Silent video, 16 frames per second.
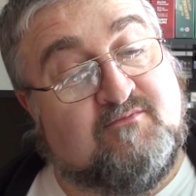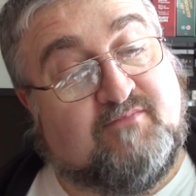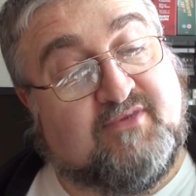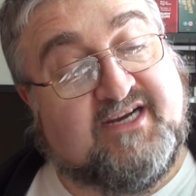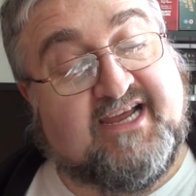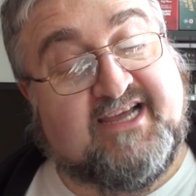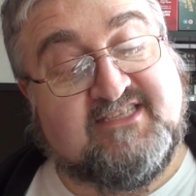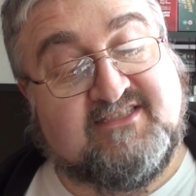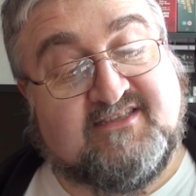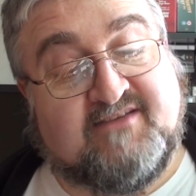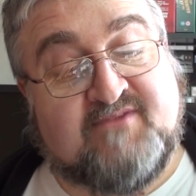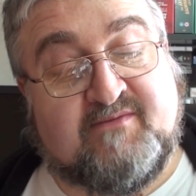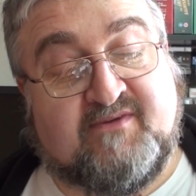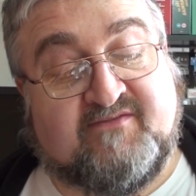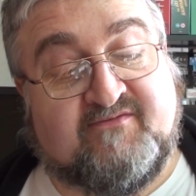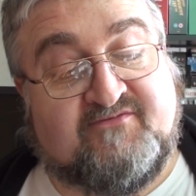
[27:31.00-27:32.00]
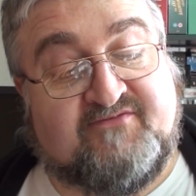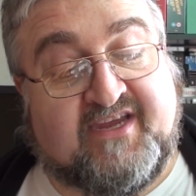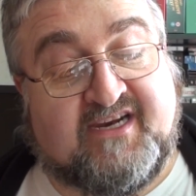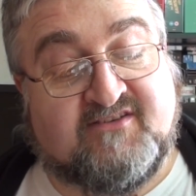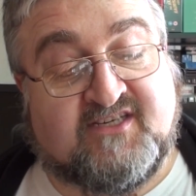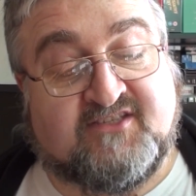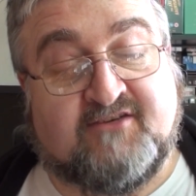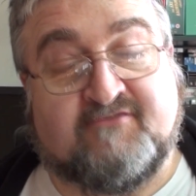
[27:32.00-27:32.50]
But I remember
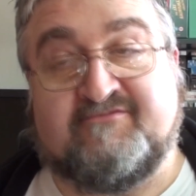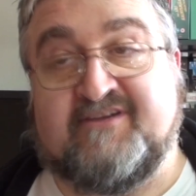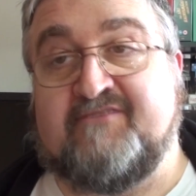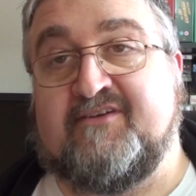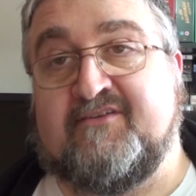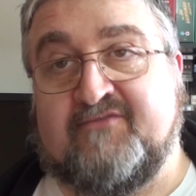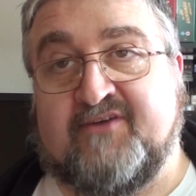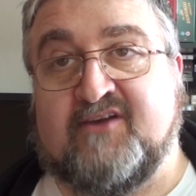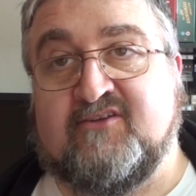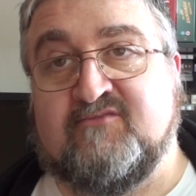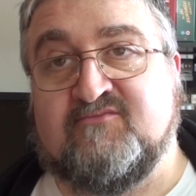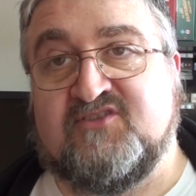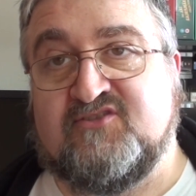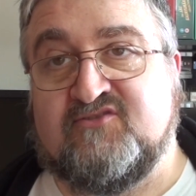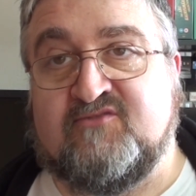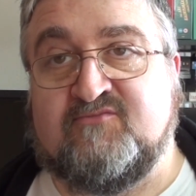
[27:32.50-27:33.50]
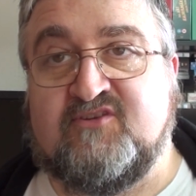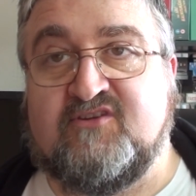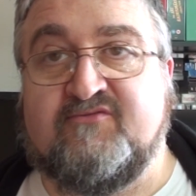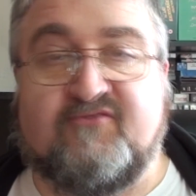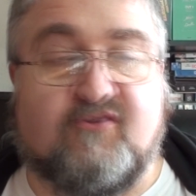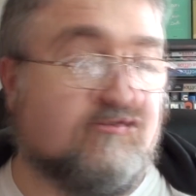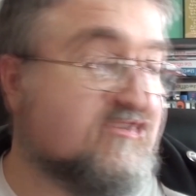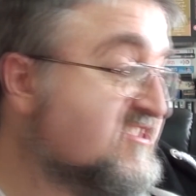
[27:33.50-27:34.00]
thinking it was a terrific film, so I'm looking
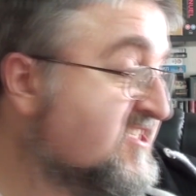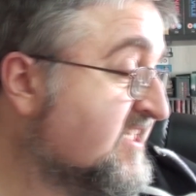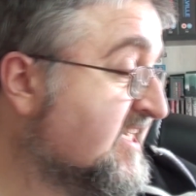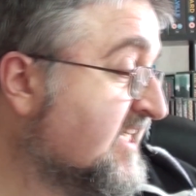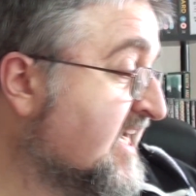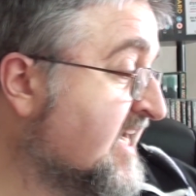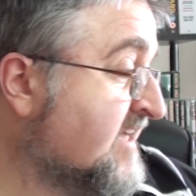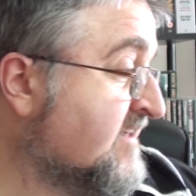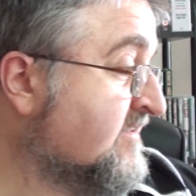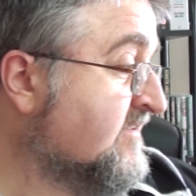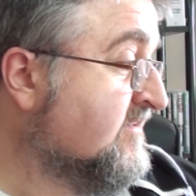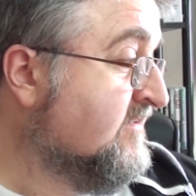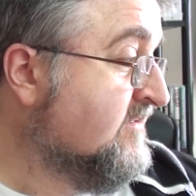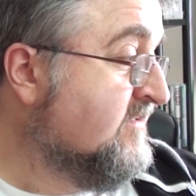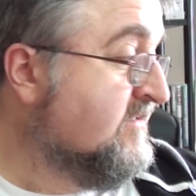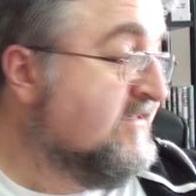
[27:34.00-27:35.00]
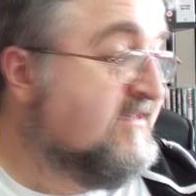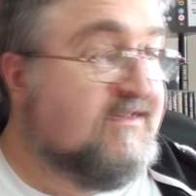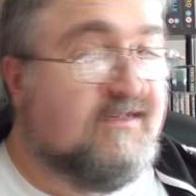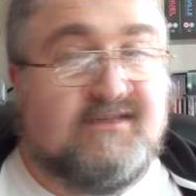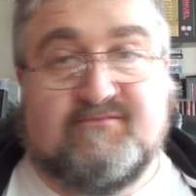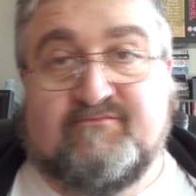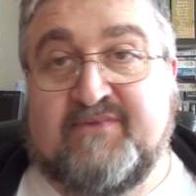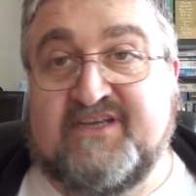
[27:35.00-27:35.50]
forward to seeing it again.
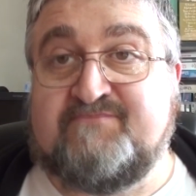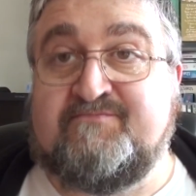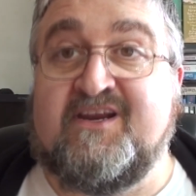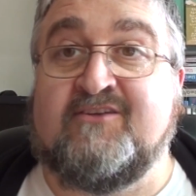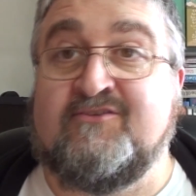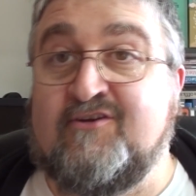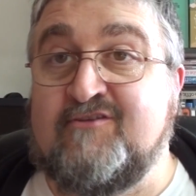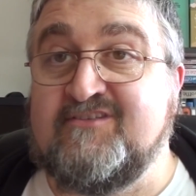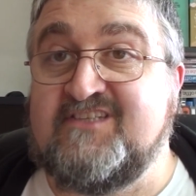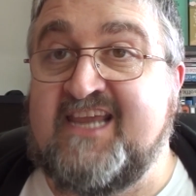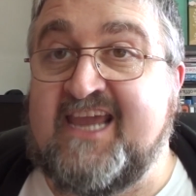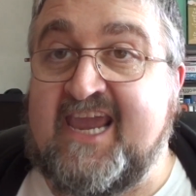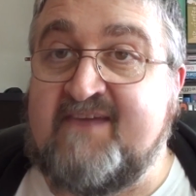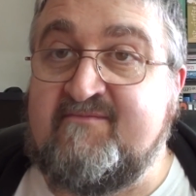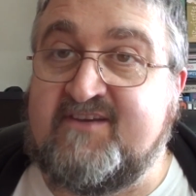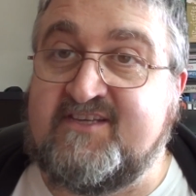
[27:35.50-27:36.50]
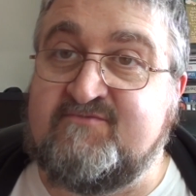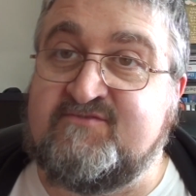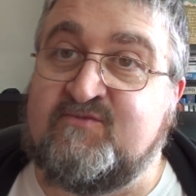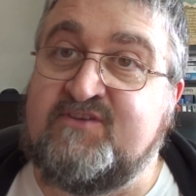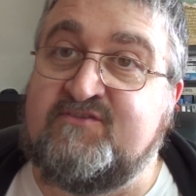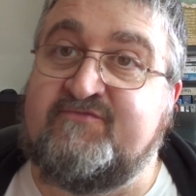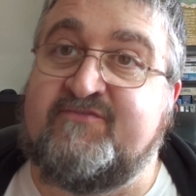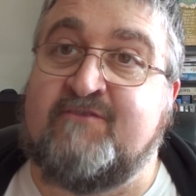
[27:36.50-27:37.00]
But it's been a long time because it was
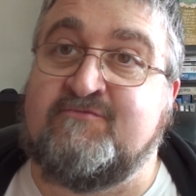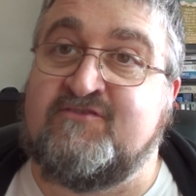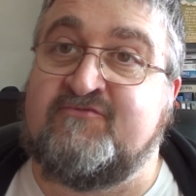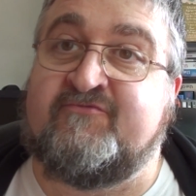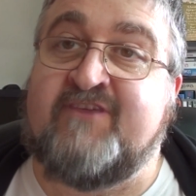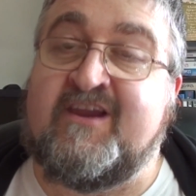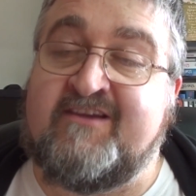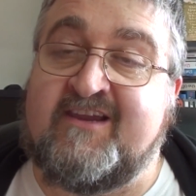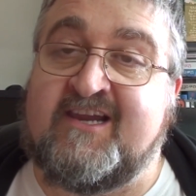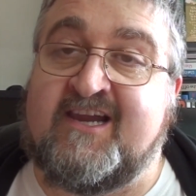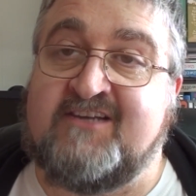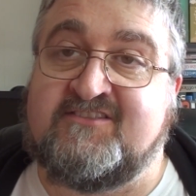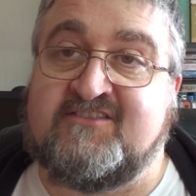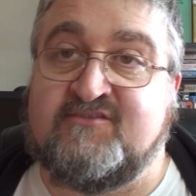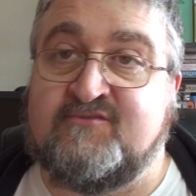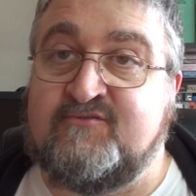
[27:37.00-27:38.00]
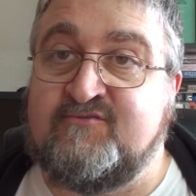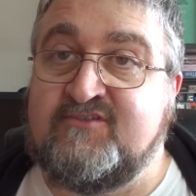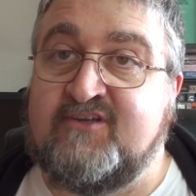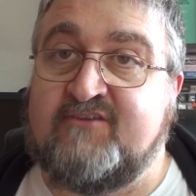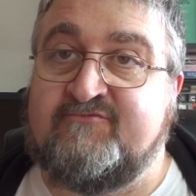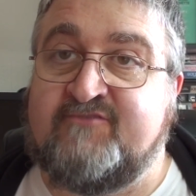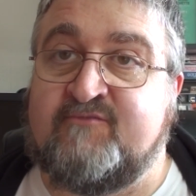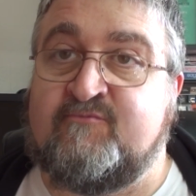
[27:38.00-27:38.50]
one of those films that was very hard to get hold
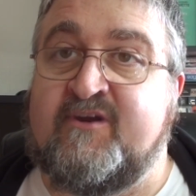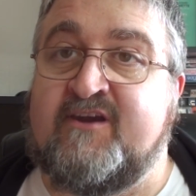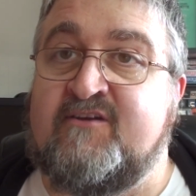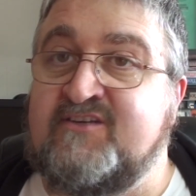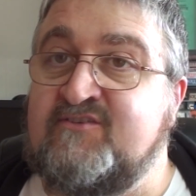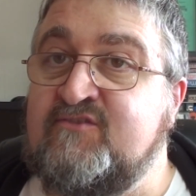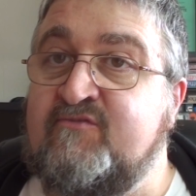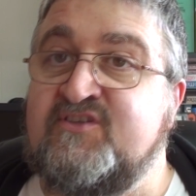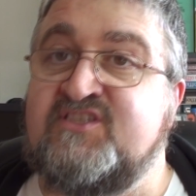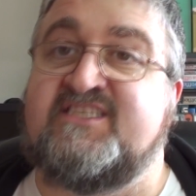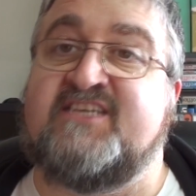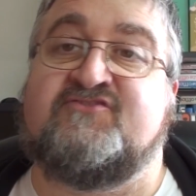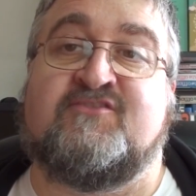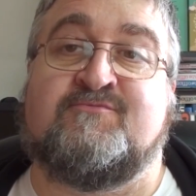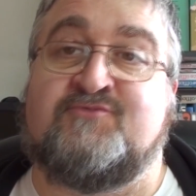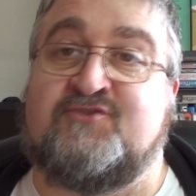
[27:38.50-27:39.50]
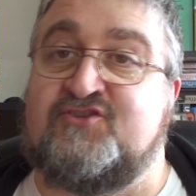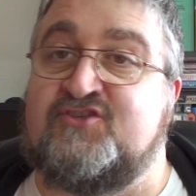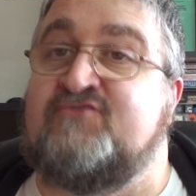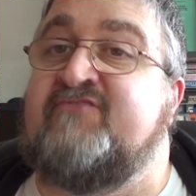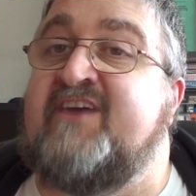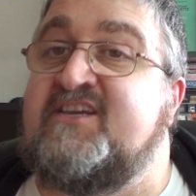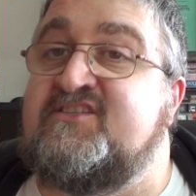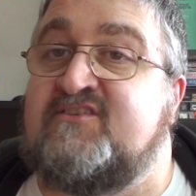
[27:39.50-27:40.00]
of for a while. I don't know if it was
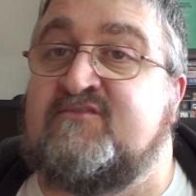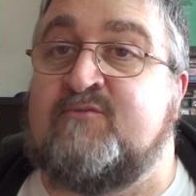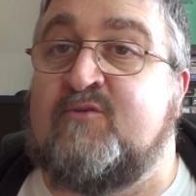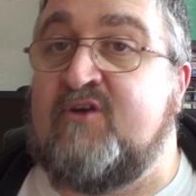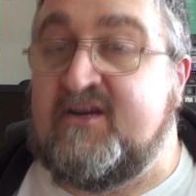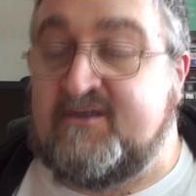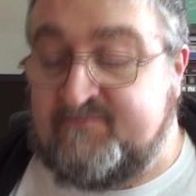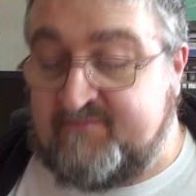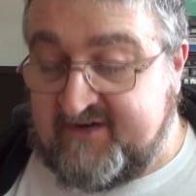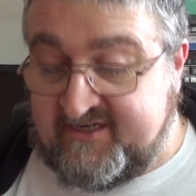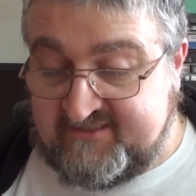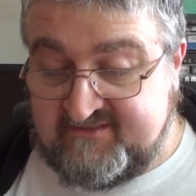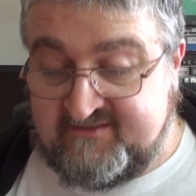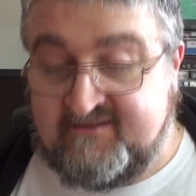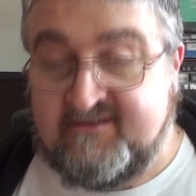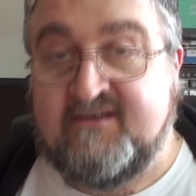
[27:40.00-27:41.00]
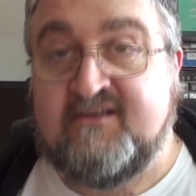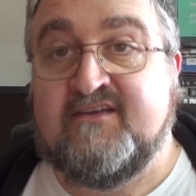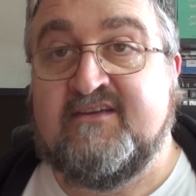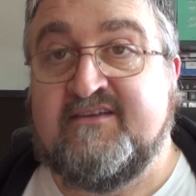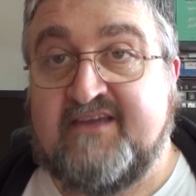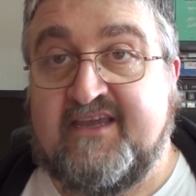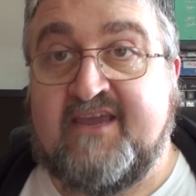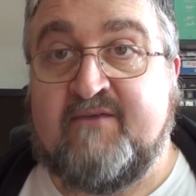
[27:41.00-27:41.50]
distribution rights or what, but
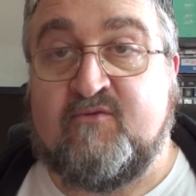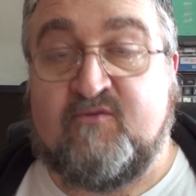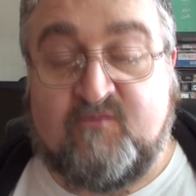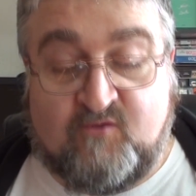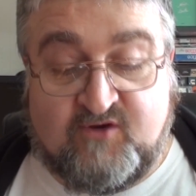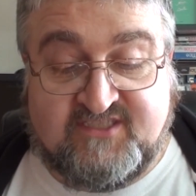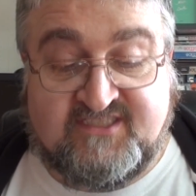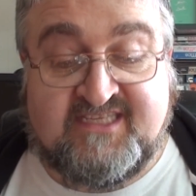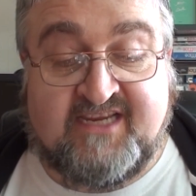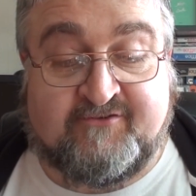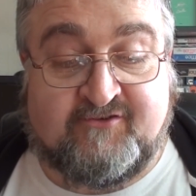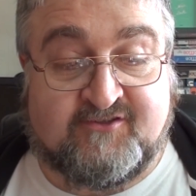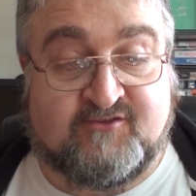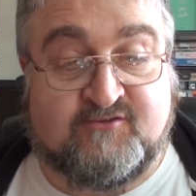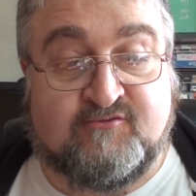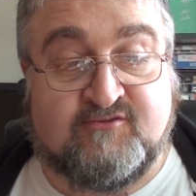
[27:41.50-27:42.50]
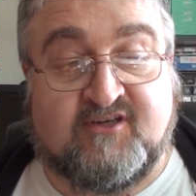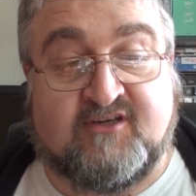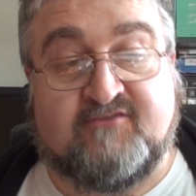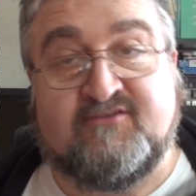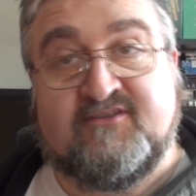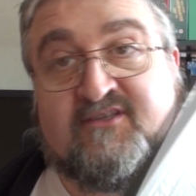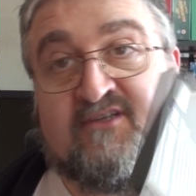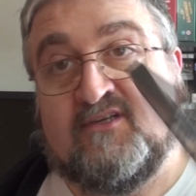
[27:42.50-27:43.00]
it was difficult to get hold
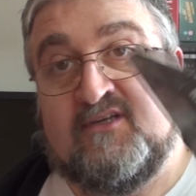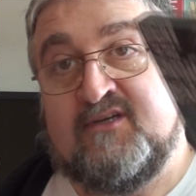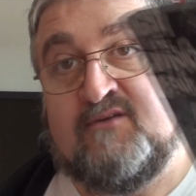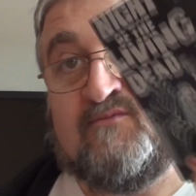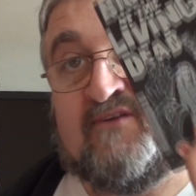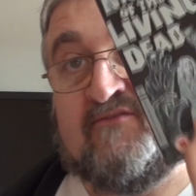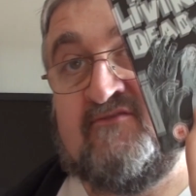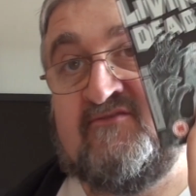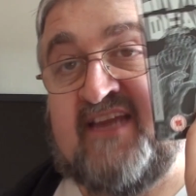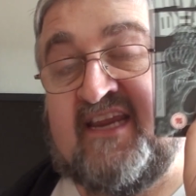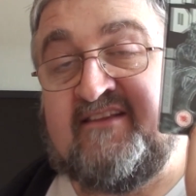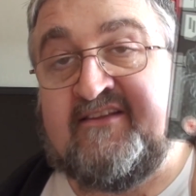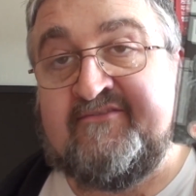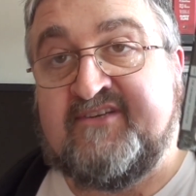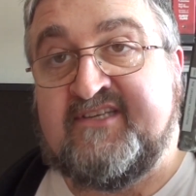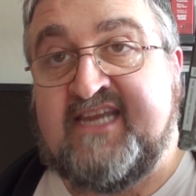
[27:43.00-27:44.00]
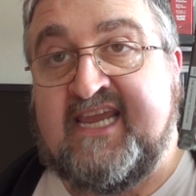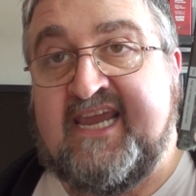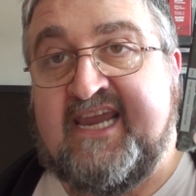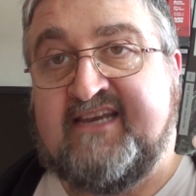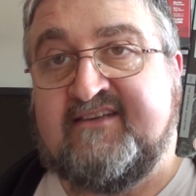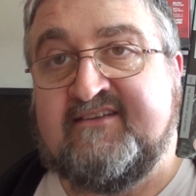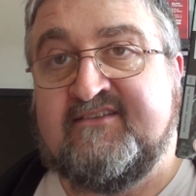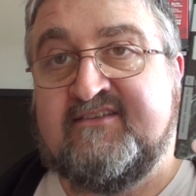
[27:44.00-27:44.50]
of. We have Night of the Living
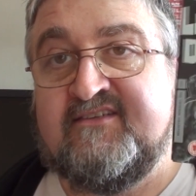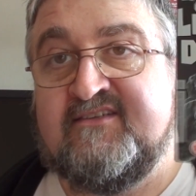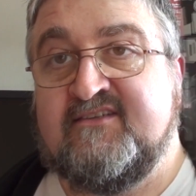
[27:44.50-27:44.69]
Dead.